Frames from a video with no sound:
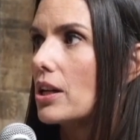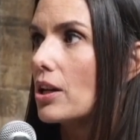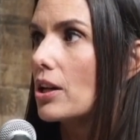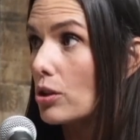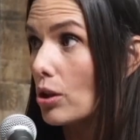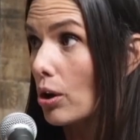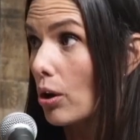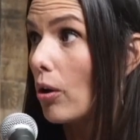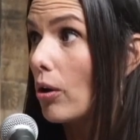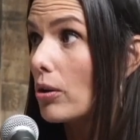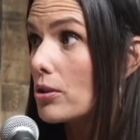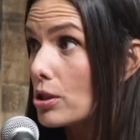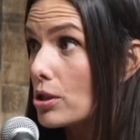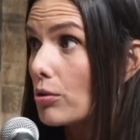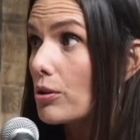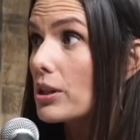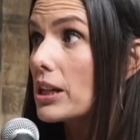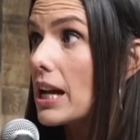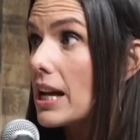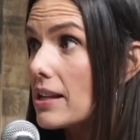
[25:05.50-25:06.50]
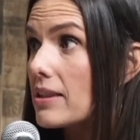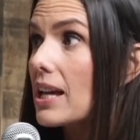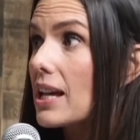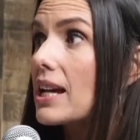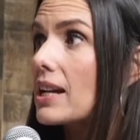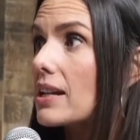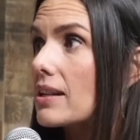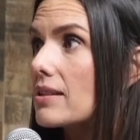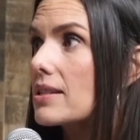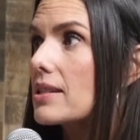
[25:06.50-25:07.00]
Thoughts create
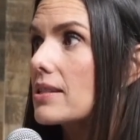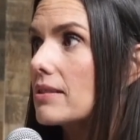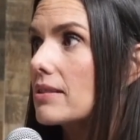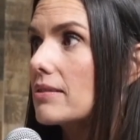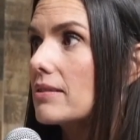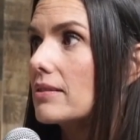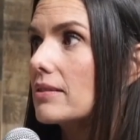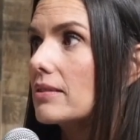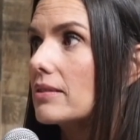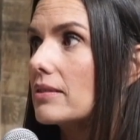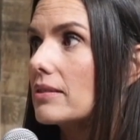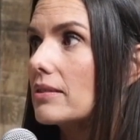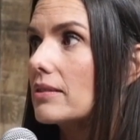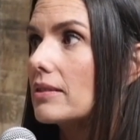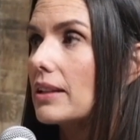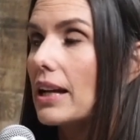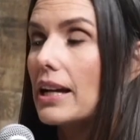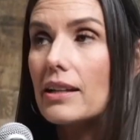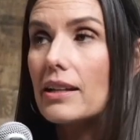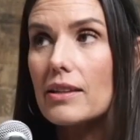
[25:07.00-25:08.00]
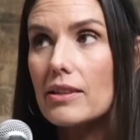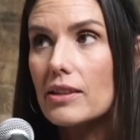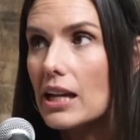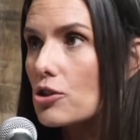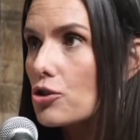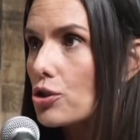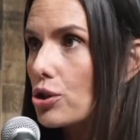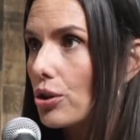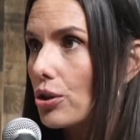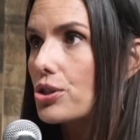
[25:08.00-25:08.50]
things, like they
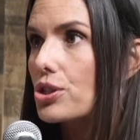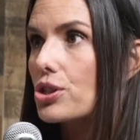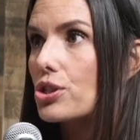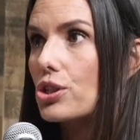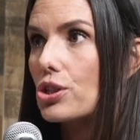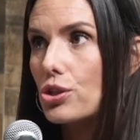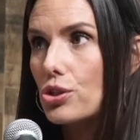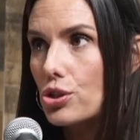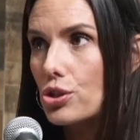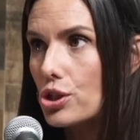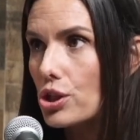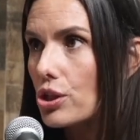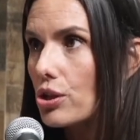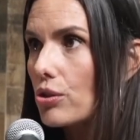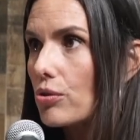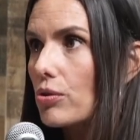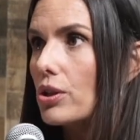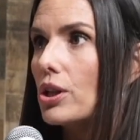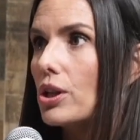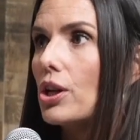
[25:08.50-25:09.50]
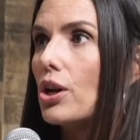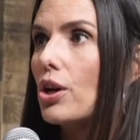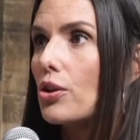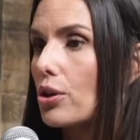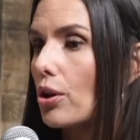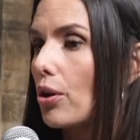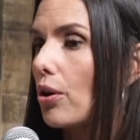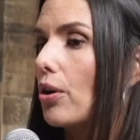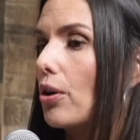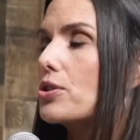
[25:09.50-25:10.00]
just do.
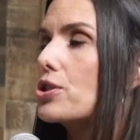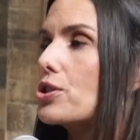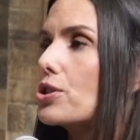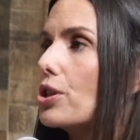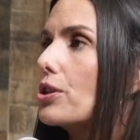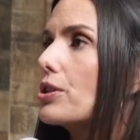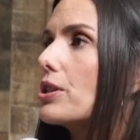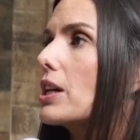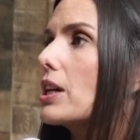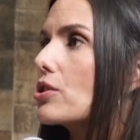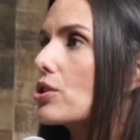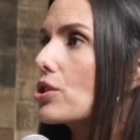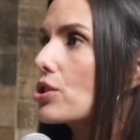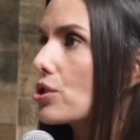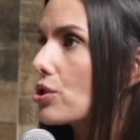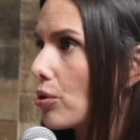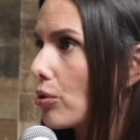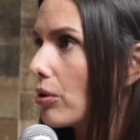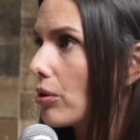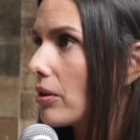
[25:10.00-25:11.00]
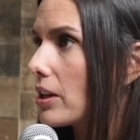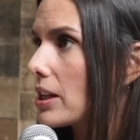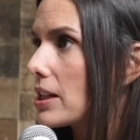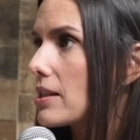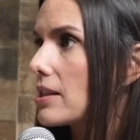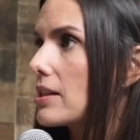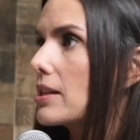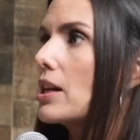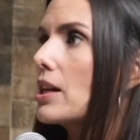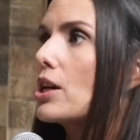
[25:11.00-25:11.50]
Thoughts turn into
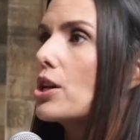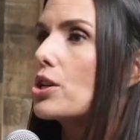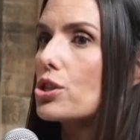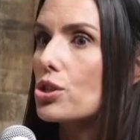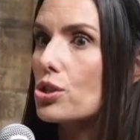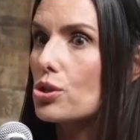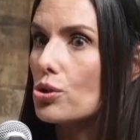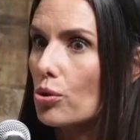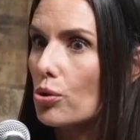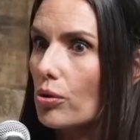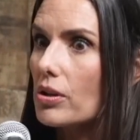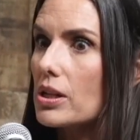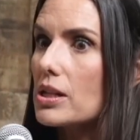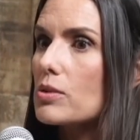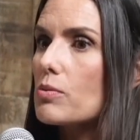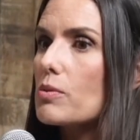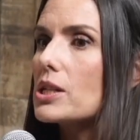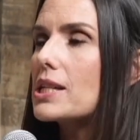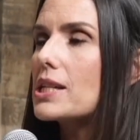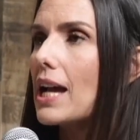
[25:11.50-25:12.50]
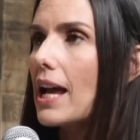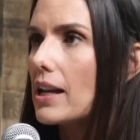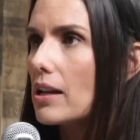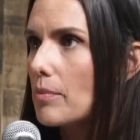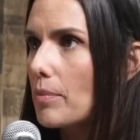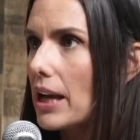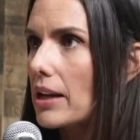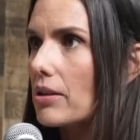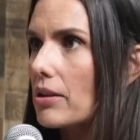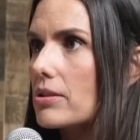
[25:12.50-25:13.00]
stories. Stories we tell
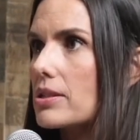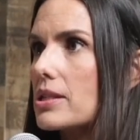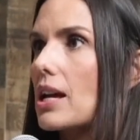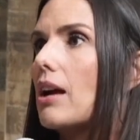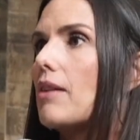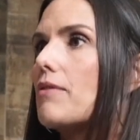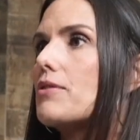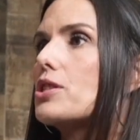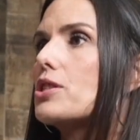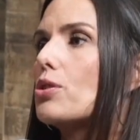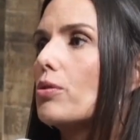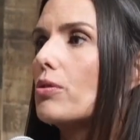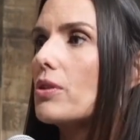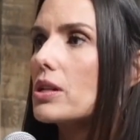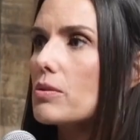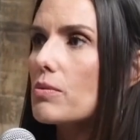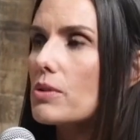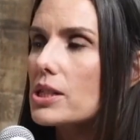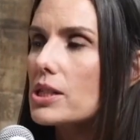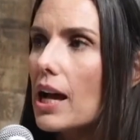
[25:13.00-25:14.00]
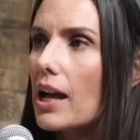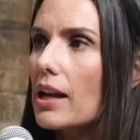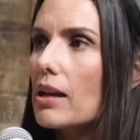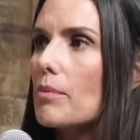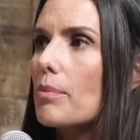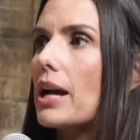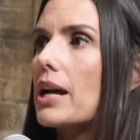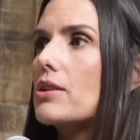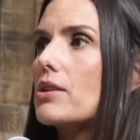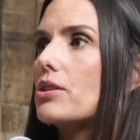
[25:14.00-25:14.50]
about ourselves, stories we tell
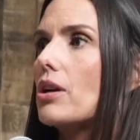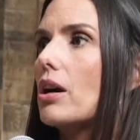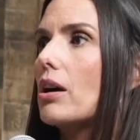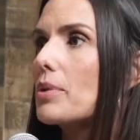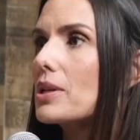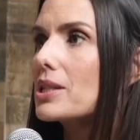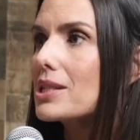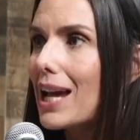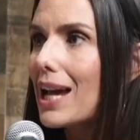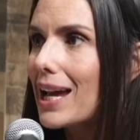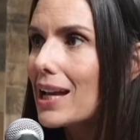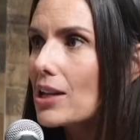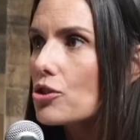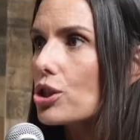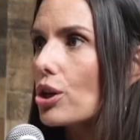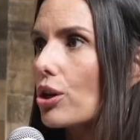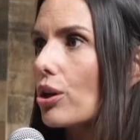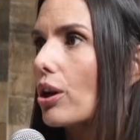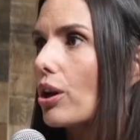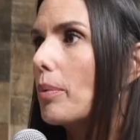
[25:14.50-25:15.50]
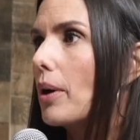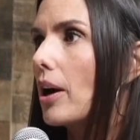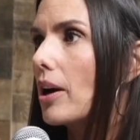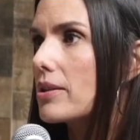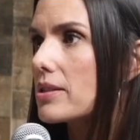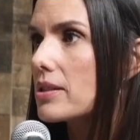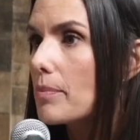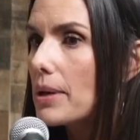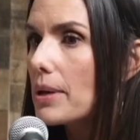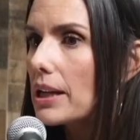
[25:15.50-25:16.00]
about our potential, our
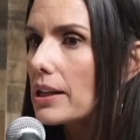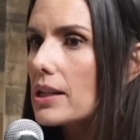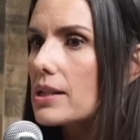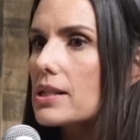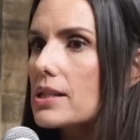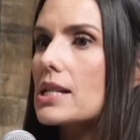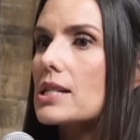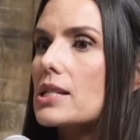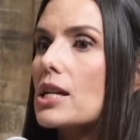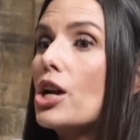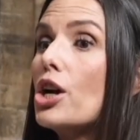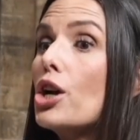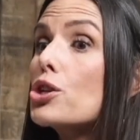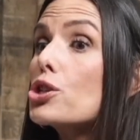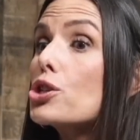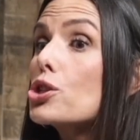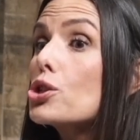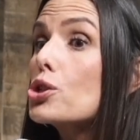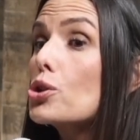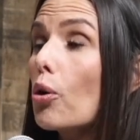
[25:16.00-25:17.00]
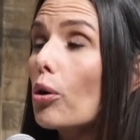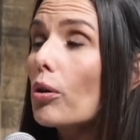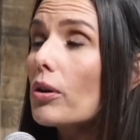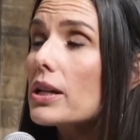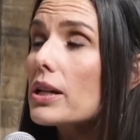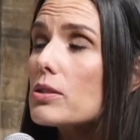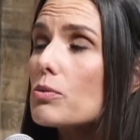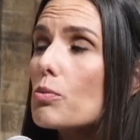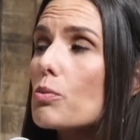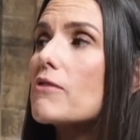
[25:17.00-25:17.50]
possibilities,
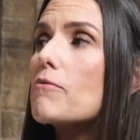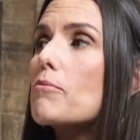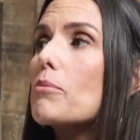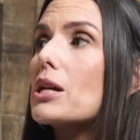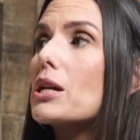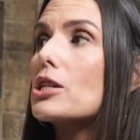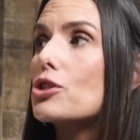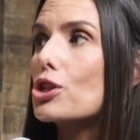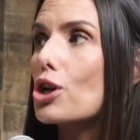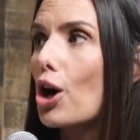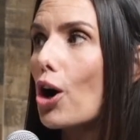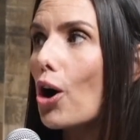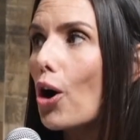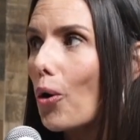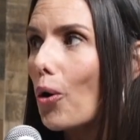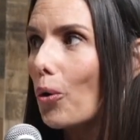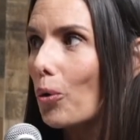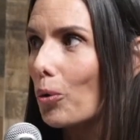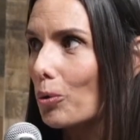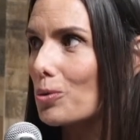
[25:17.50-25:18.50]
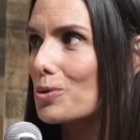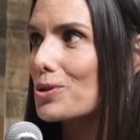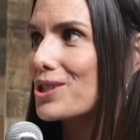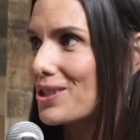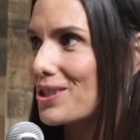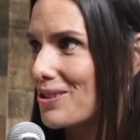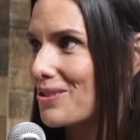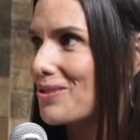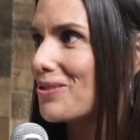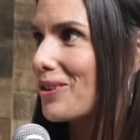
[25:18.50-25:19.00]
stories we've been told,
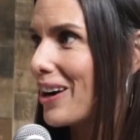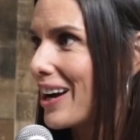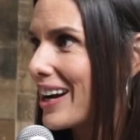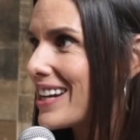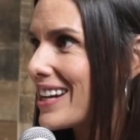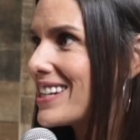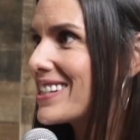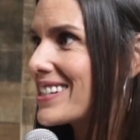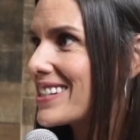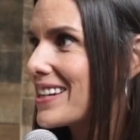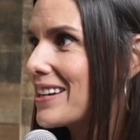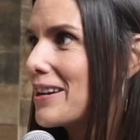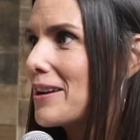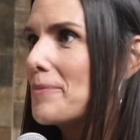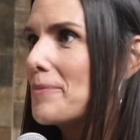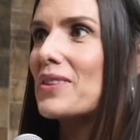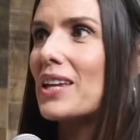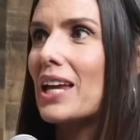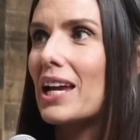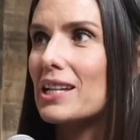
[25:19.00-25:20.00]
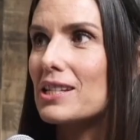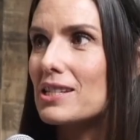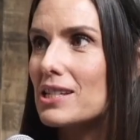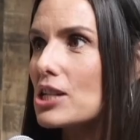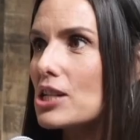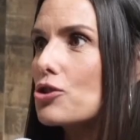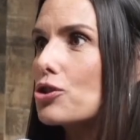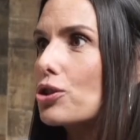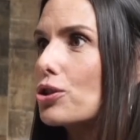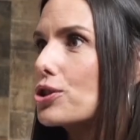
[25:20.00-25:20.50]
right? A
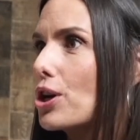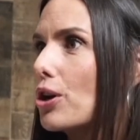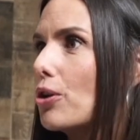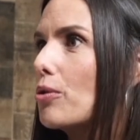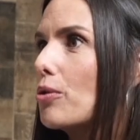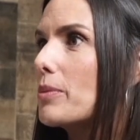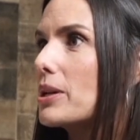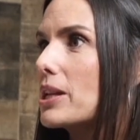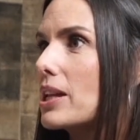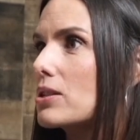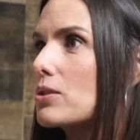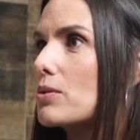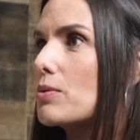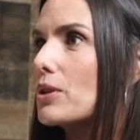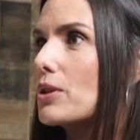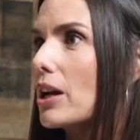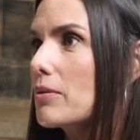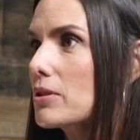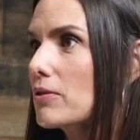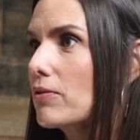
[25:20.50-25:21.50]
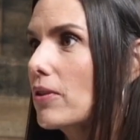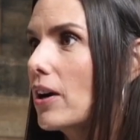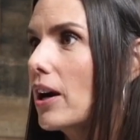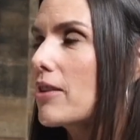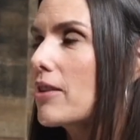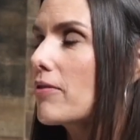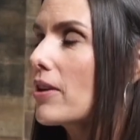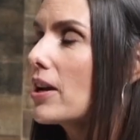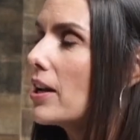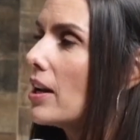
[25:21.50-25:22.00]
teacher told me this when I was
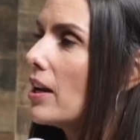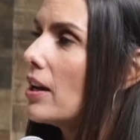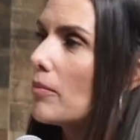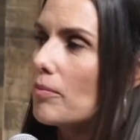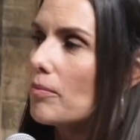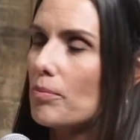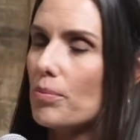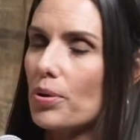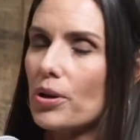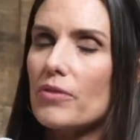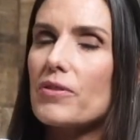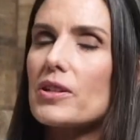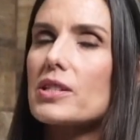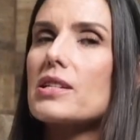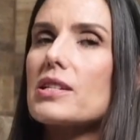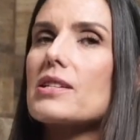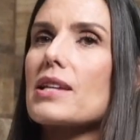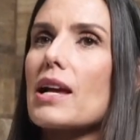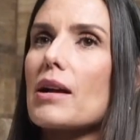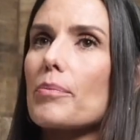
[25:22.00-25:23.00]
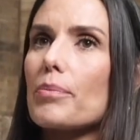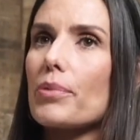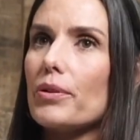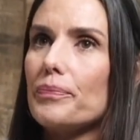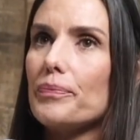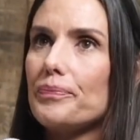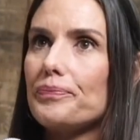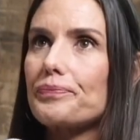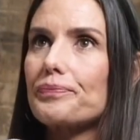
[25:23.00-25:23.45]
5. Perfect example.